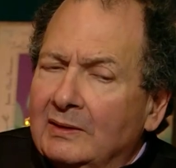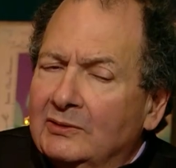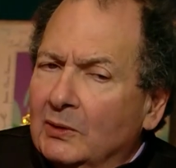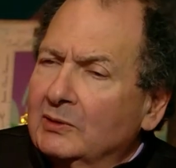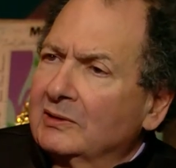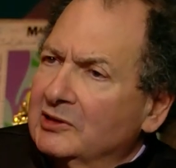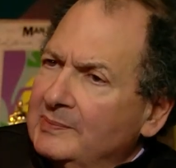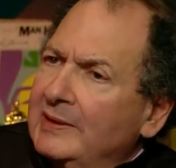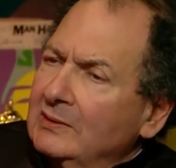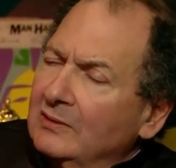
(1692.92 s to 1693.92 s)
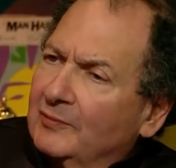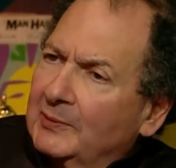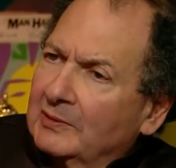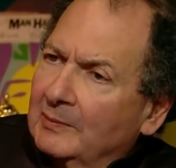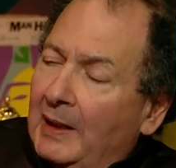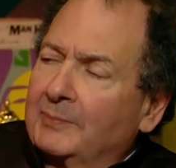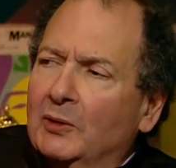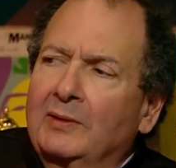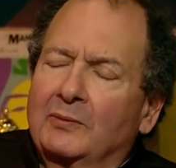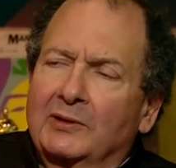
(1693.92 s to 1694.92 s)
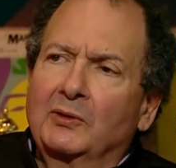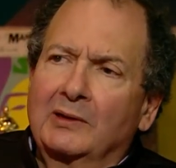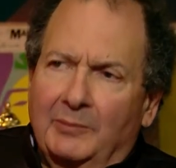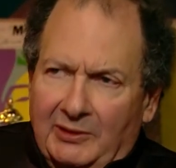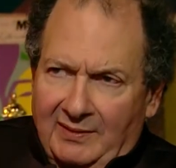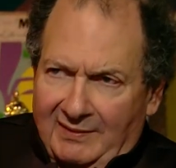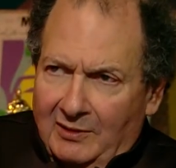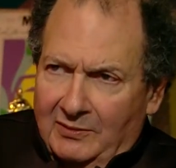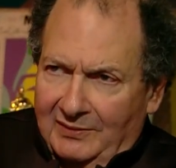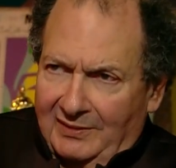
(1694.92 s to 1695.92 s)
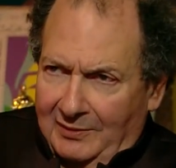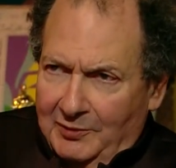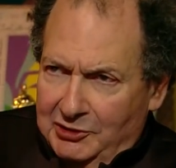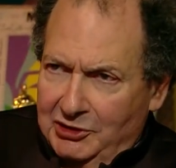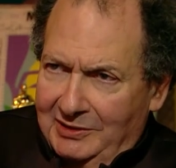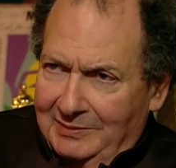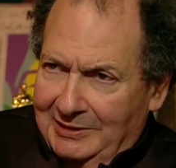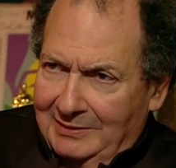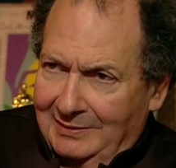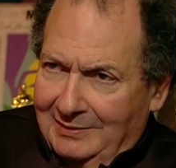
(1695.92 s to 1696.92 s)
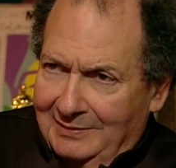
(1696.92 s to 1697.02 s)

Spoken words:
total dismissal of political, we're talking about the Thawrajiyya, Mahek.